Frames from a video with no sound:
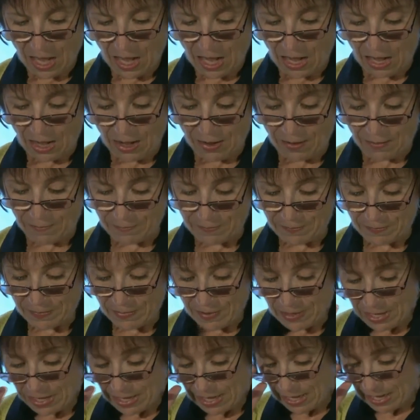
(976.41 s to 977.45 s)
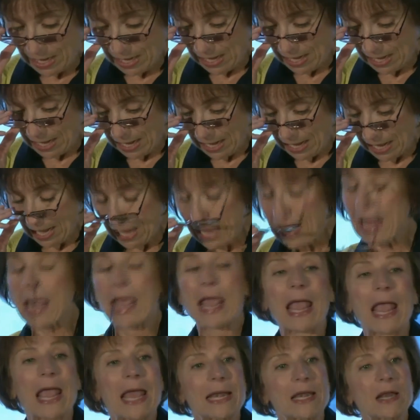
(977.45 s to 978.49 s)
And
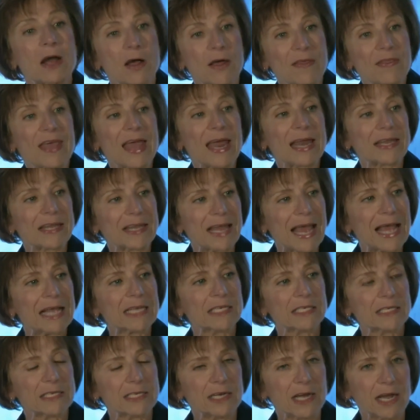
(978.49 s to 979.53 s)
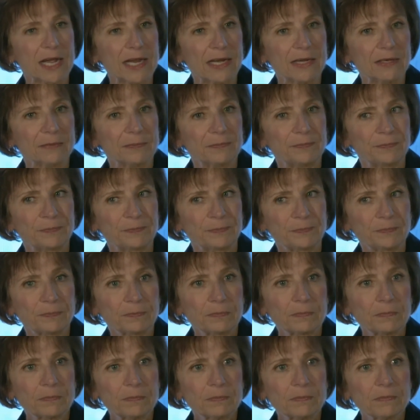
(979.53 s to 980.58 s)
on that last night,
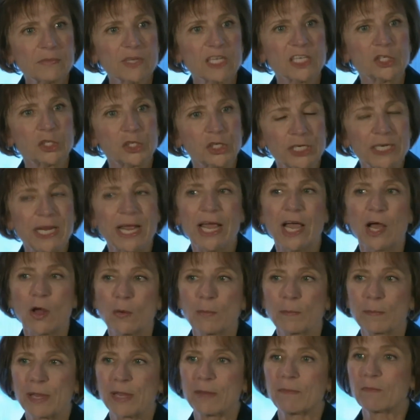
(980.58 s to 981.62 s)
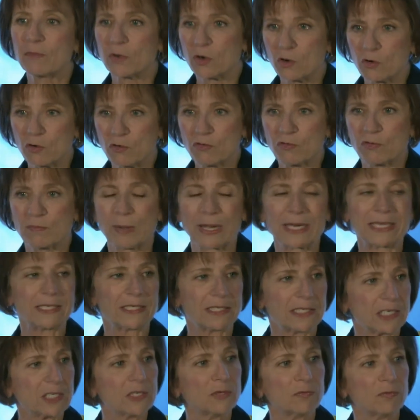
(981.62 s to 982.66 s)
she helped me move my
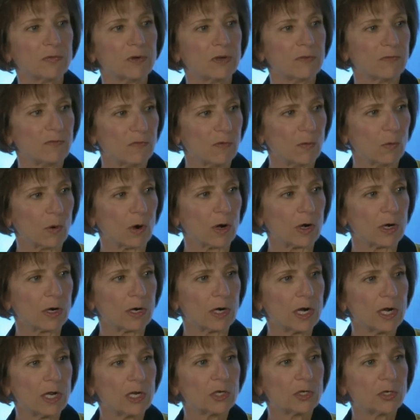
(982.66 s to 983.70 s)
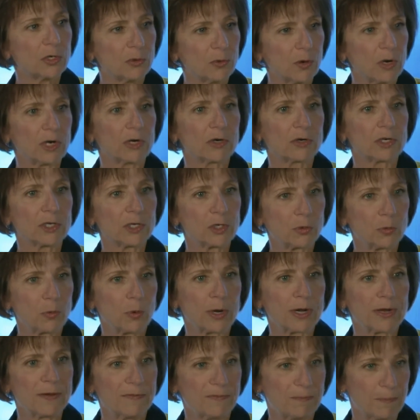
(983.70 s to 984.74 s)
6'4",
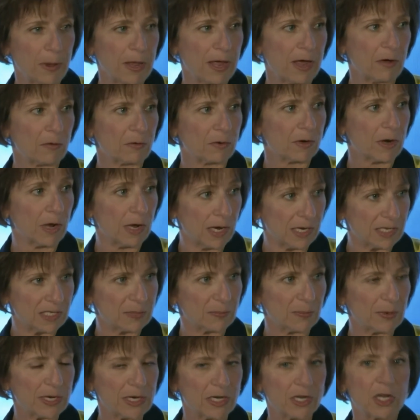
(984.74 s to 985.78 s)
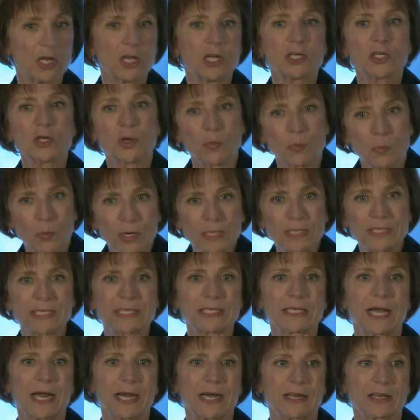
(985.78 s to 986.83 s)
220-pound husband to one
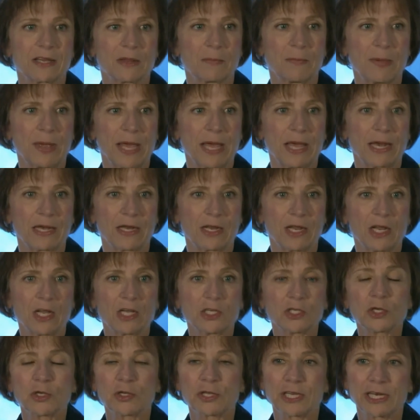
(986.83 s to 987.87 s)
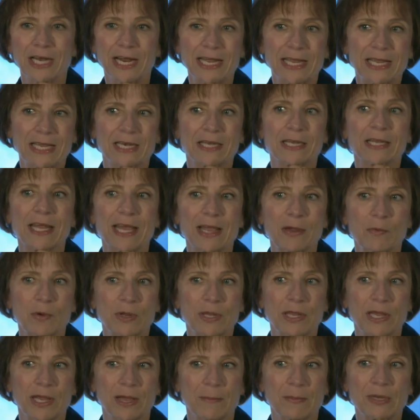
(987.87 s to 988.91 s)
side of the bed so that I could lay
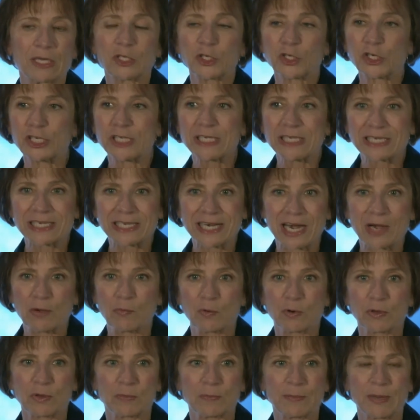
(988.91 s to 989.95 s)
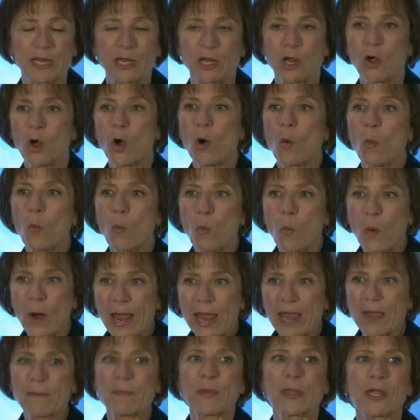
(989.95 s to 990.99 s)
with him. And she stayed with me
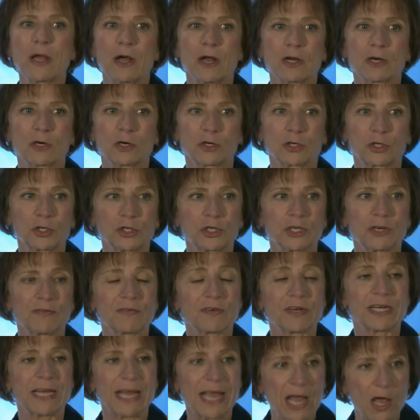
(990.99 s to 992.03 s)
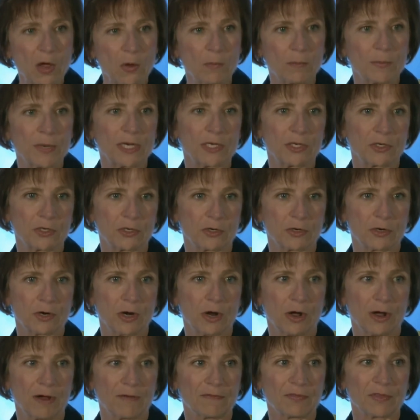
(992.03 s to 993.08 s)
way beyond her shift and helped me turn
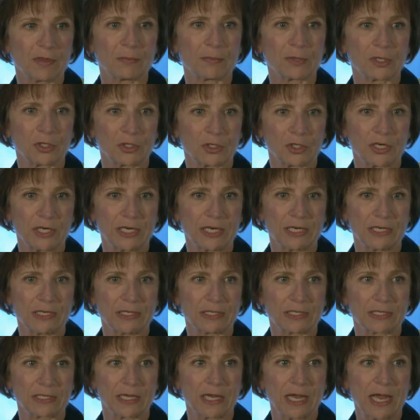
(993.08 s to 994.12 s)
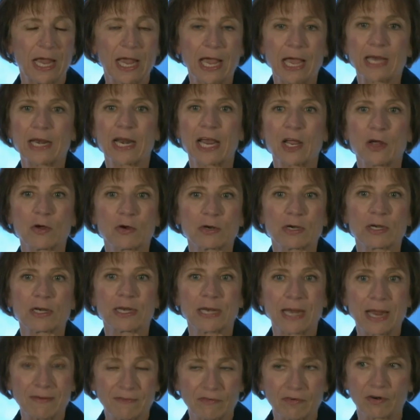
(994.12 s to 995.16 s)
off the machines. And I could
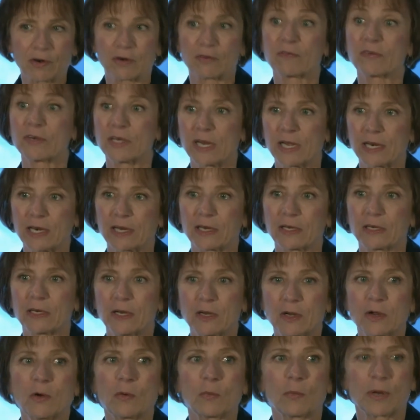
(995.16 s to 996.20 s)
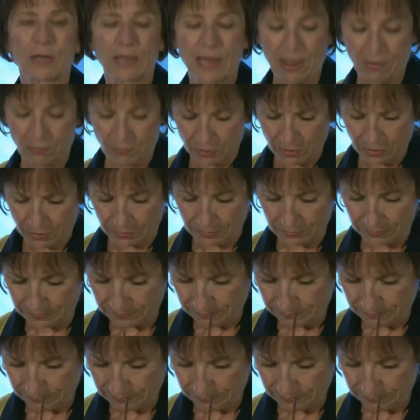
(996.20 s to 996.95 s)
never have done it without her.